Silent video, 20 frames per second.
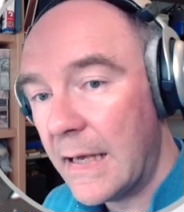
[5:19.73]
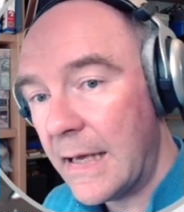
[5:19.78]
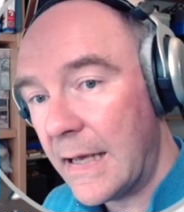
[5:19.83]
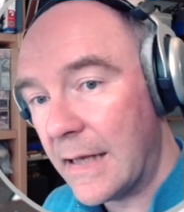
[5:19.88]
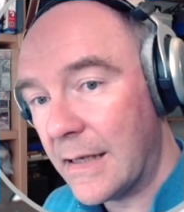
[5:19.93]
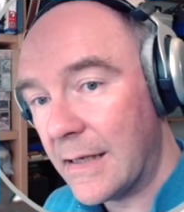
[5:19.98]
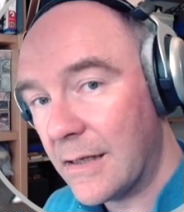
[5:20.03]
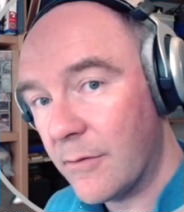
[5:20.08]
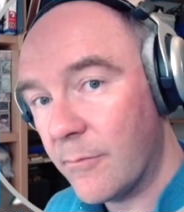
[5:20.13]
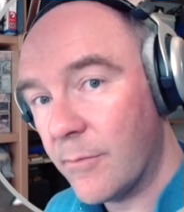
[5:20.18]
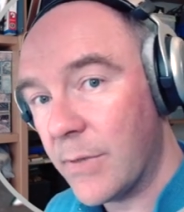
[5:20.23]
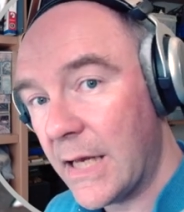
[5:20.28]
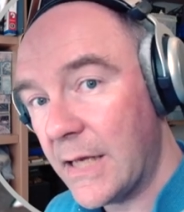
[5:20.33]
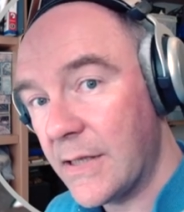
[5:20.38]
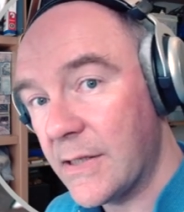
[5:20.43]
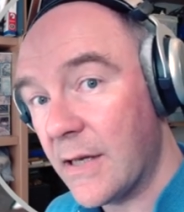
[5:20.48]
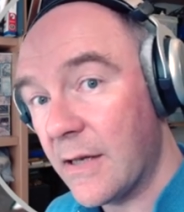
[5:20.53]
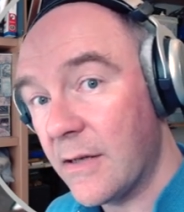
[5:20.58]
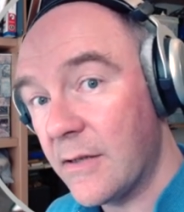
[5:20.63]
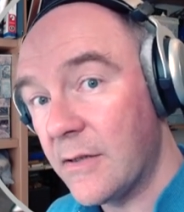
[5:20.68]
It
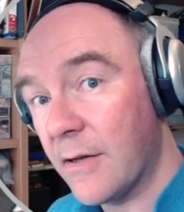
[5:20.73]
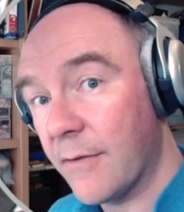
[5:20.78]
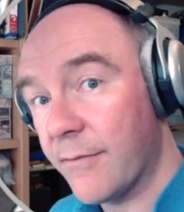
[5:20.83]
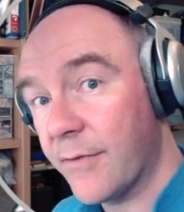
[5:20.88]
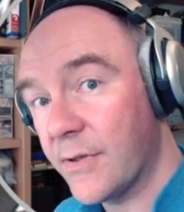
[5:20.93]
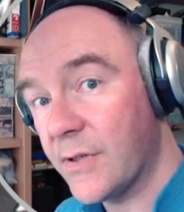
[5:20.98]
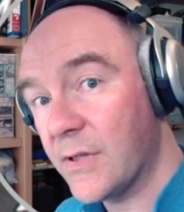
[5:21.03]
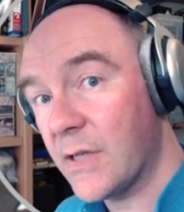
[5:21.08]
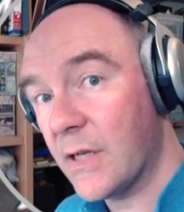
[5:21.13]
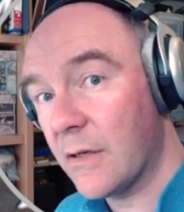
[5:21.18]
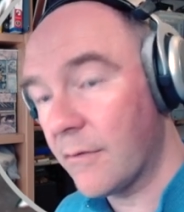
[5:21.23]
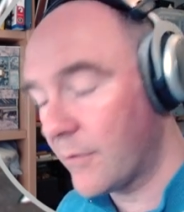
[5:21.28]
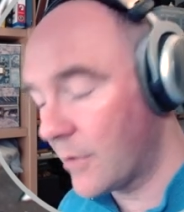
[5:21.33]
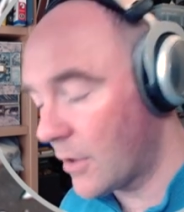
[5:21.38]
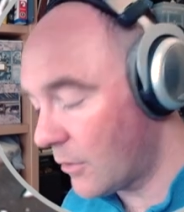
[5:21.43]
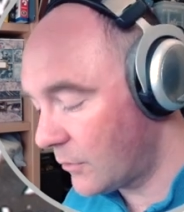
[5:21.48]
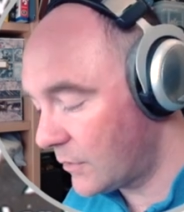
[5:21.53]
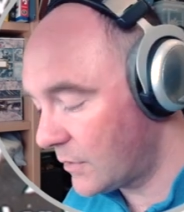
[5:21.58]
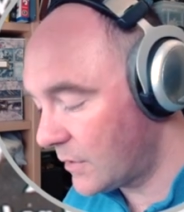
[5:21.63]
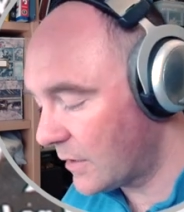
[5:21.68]
plays a different set of
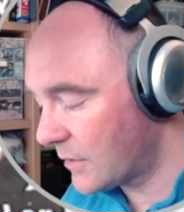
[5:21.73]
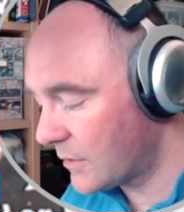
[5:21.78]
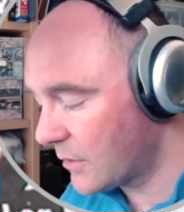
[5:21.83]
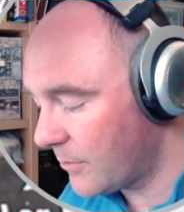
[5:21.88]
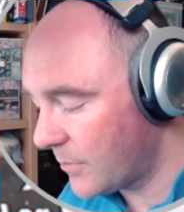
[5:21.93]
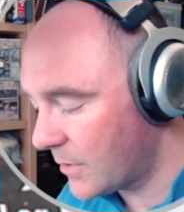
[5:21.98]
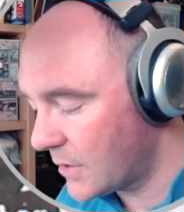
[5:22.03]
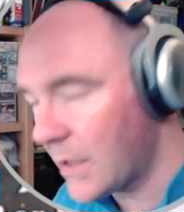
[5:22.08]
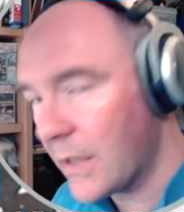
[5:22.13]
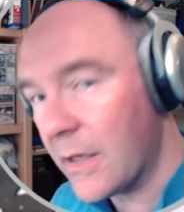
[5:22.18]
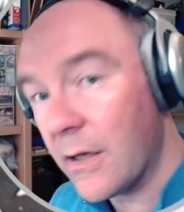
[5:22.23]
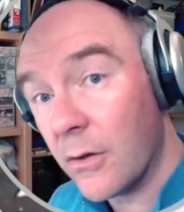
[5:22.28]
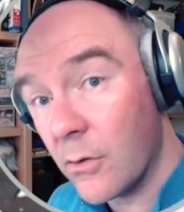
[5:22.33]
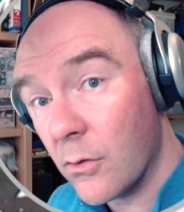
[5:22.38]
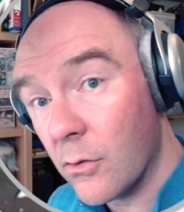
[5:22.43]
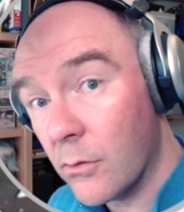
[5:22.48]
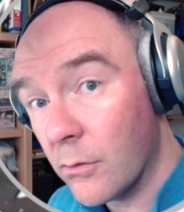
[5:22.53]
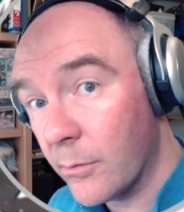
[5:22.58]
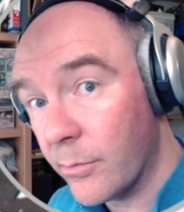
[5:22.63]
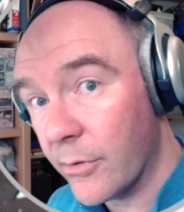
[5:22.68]
notes. It's almost like a
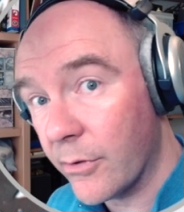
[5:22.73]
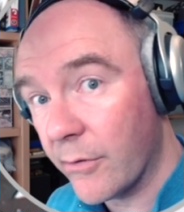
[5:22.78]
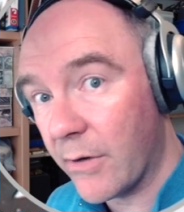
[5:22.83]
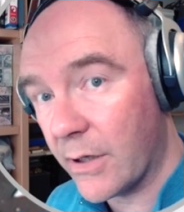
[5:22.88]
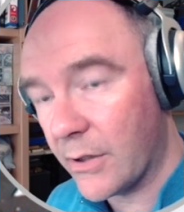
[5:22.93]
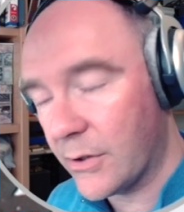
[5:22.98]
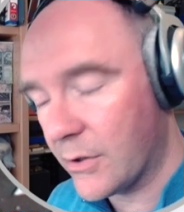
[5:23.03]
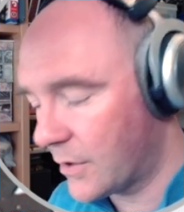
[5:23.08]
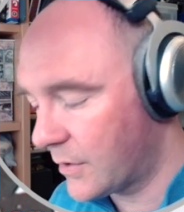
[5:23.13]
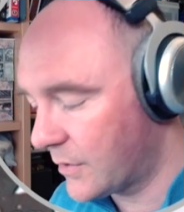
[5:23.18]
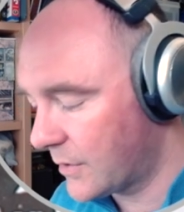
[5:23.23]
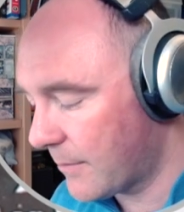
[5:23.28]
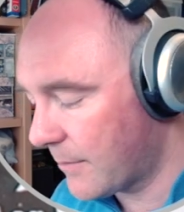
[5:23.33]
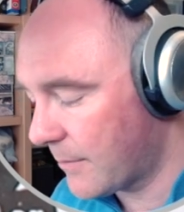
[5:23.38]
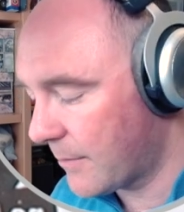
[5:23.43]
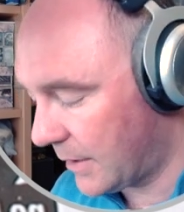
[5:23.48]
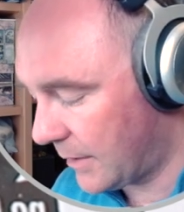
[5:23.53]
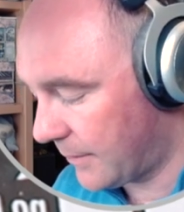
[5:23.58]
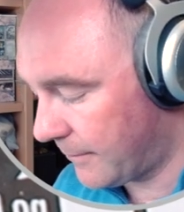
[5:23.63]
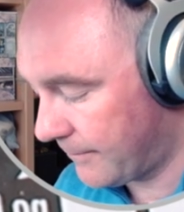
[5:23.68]
chord progression is
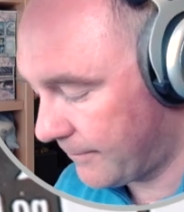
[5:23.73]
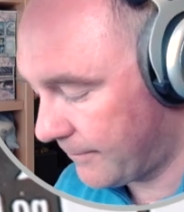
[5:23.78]
happening.